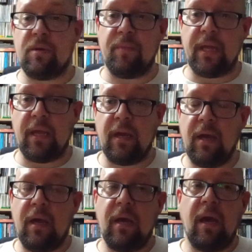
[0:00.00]
somebody
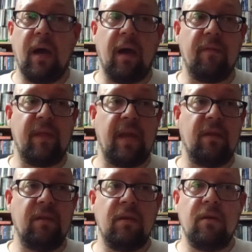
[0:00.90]
and
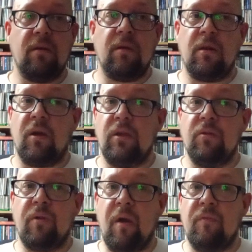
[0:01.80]
then, like,
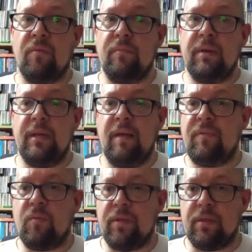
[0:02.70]
you go from
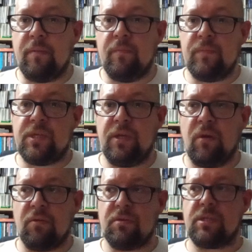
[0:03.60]
living with them to
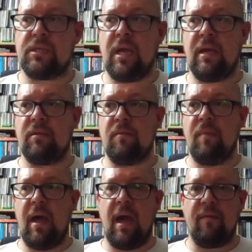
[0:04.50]
not seeing them
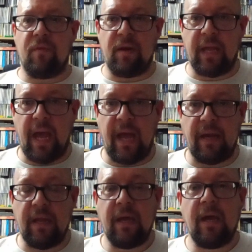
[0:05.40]
ever again,